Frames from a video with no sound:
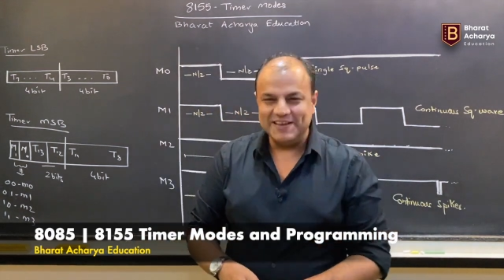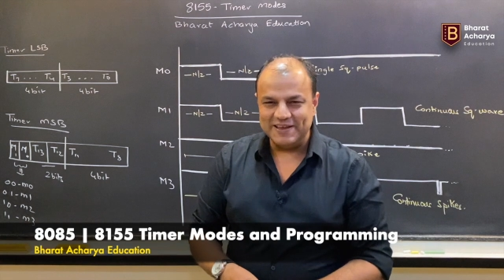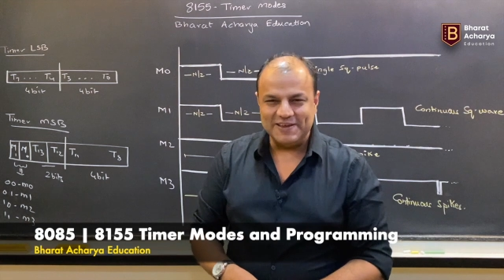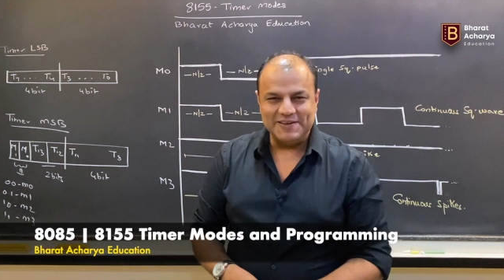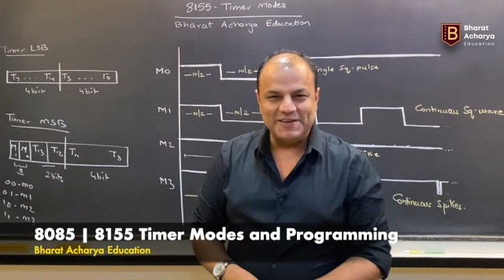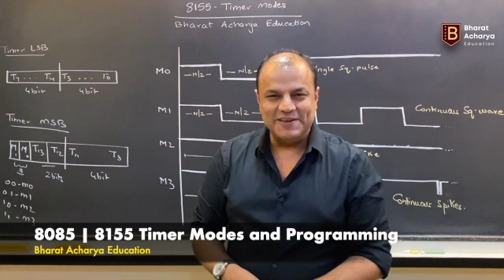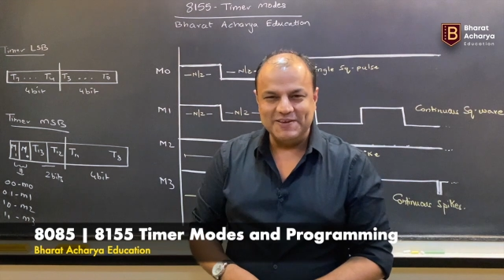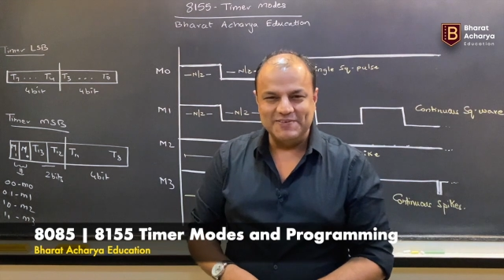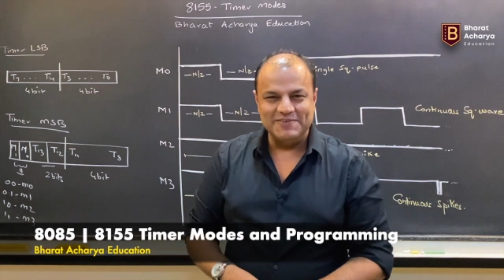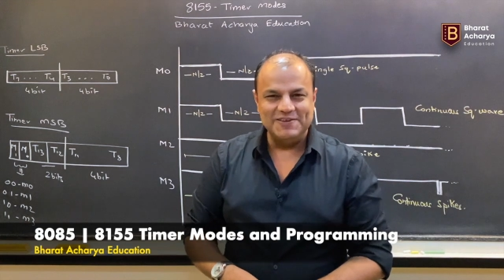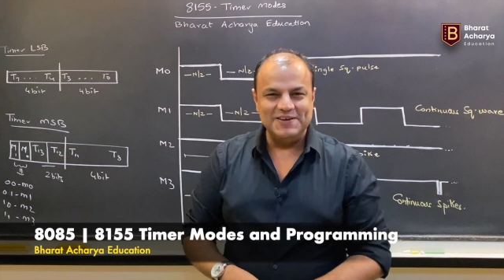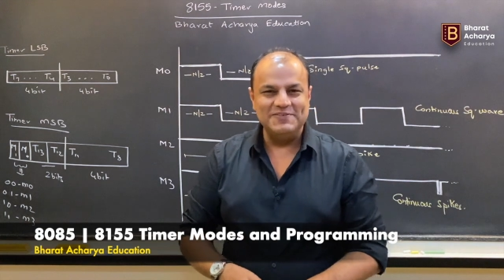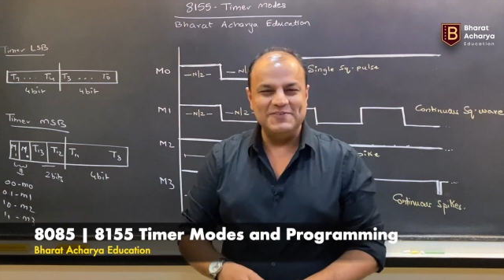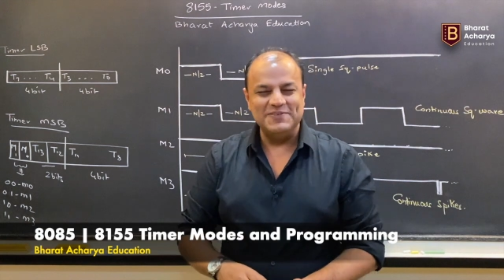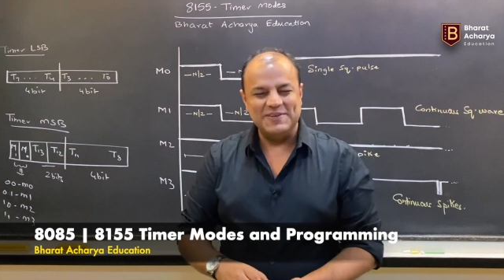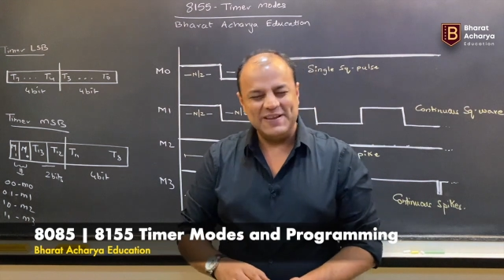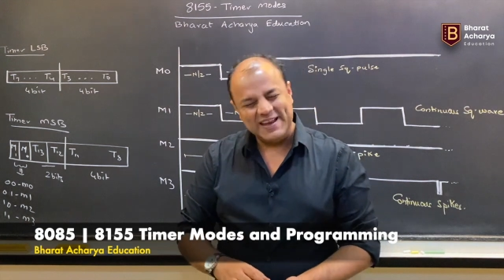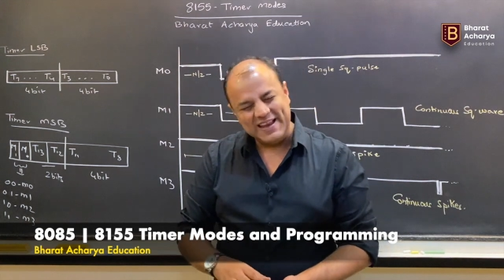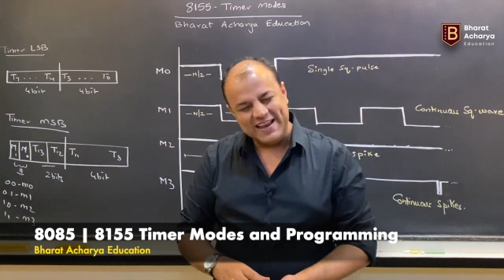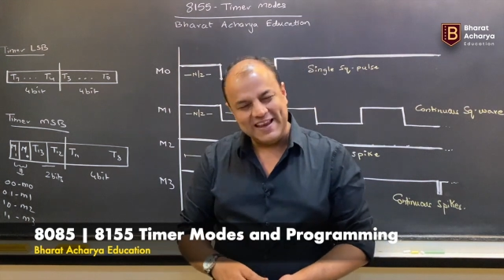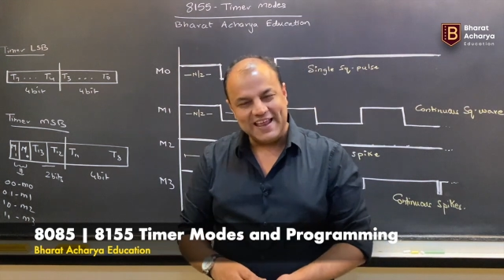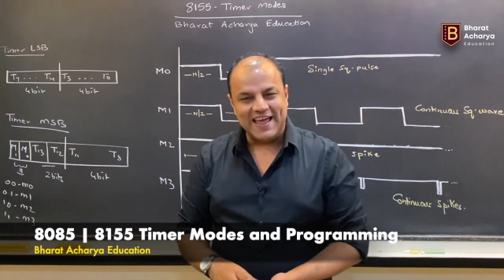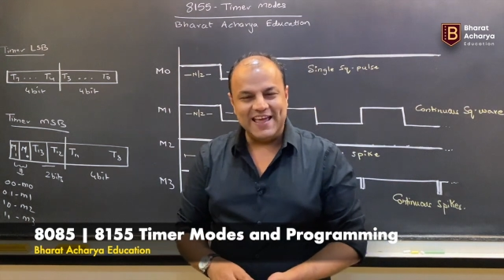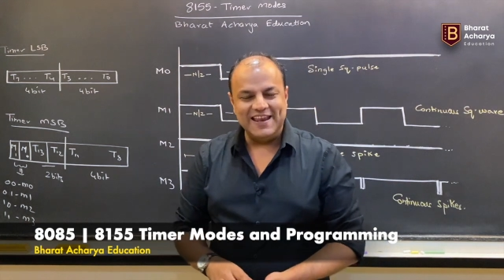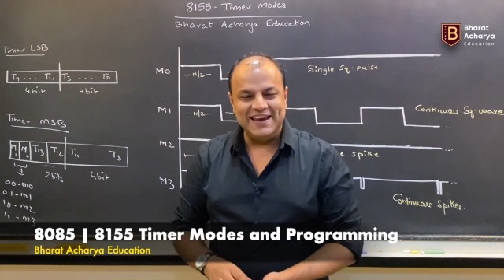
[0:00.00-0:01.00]
even
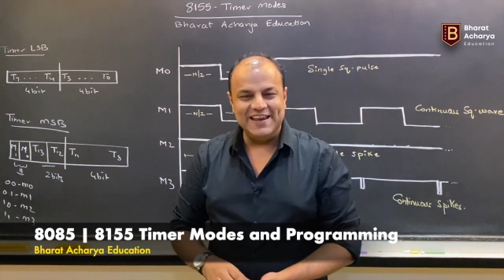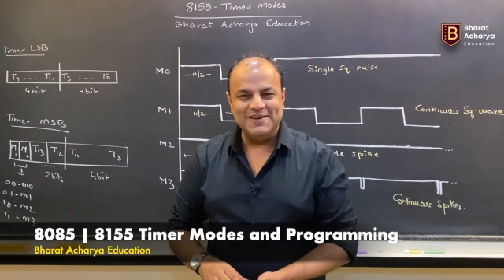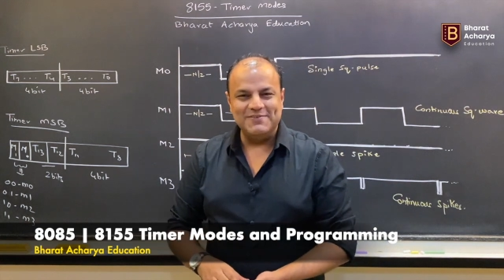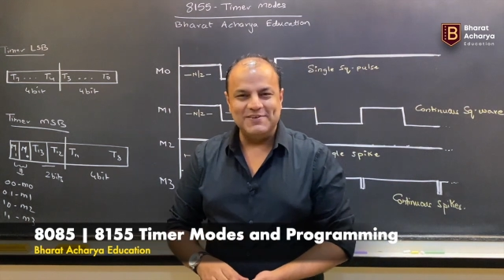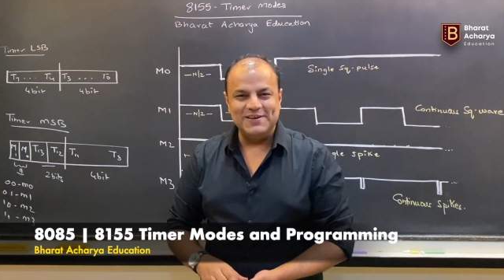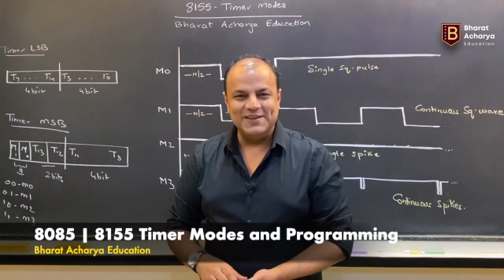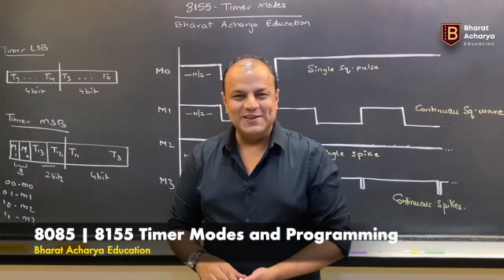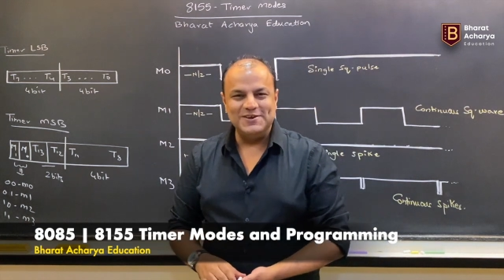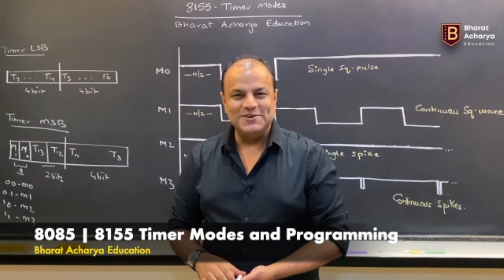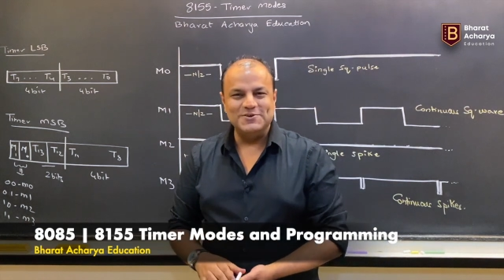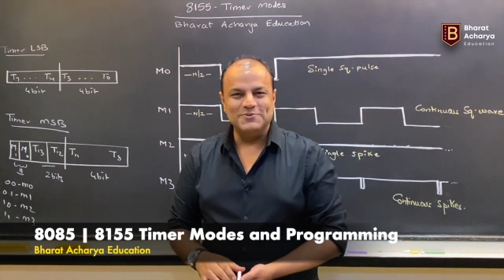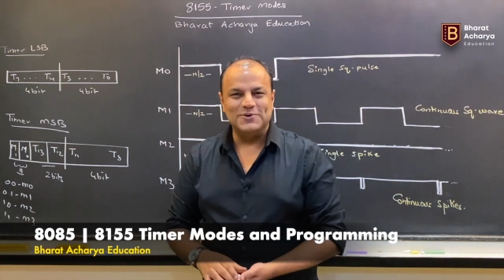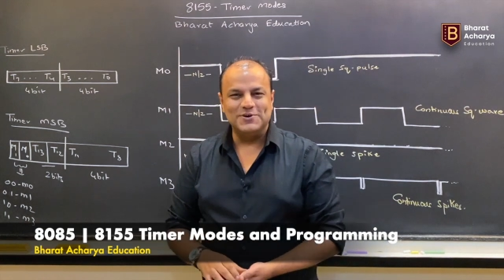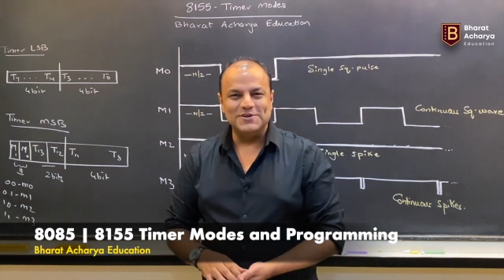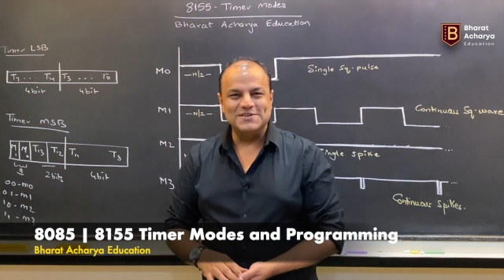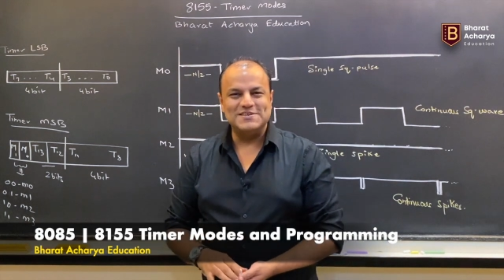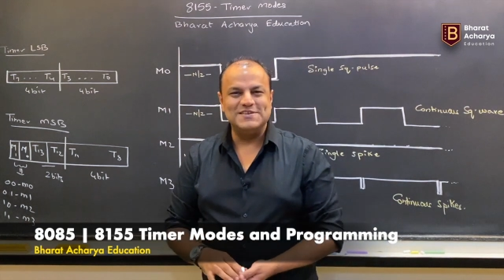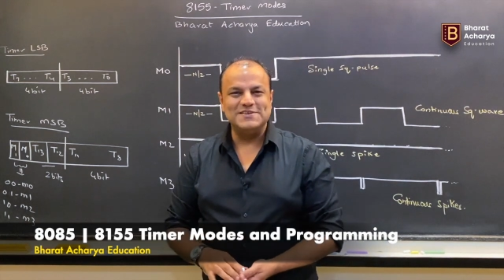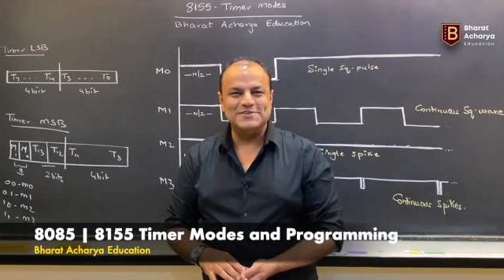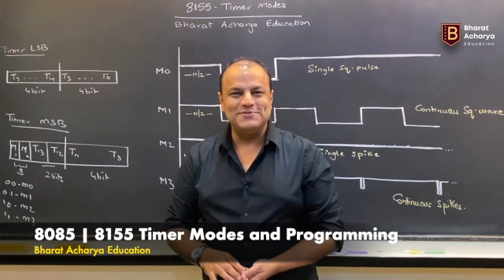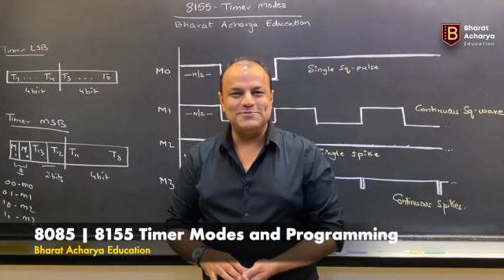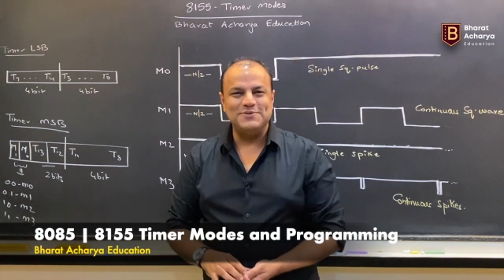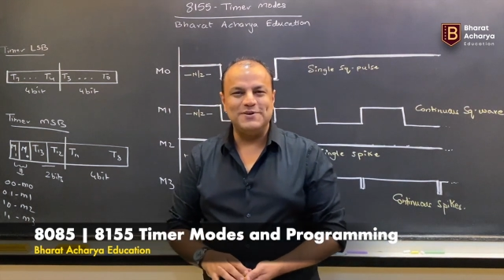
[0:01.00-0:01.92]
if any weather you watch this